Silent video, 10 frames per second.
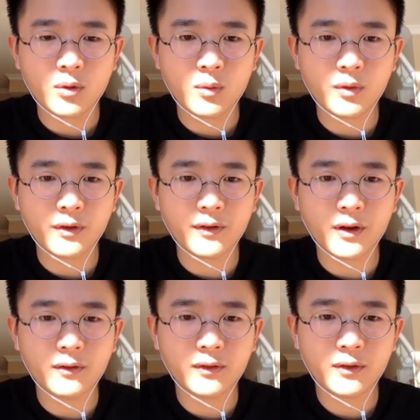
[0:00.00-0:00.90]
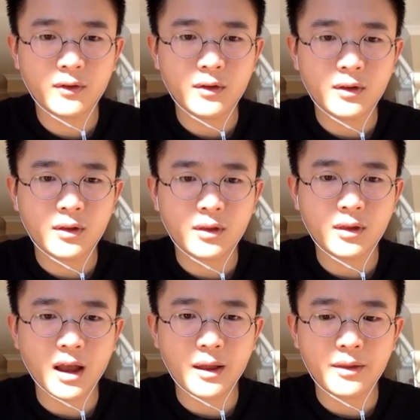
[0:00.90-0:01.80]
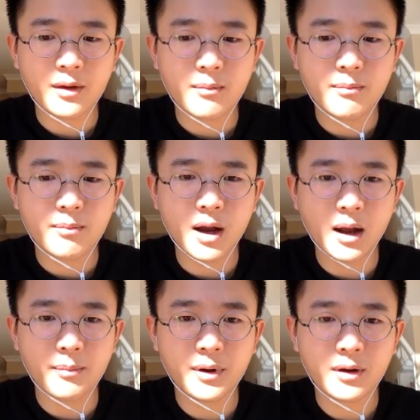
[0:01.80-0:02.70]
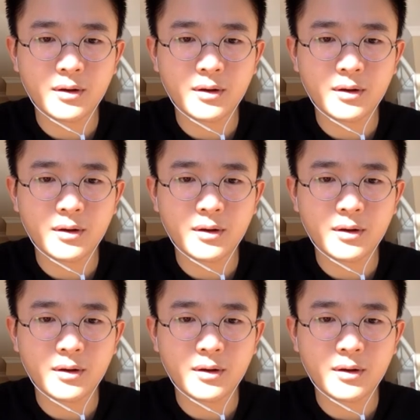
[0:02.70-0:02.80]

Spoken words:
result dot pop,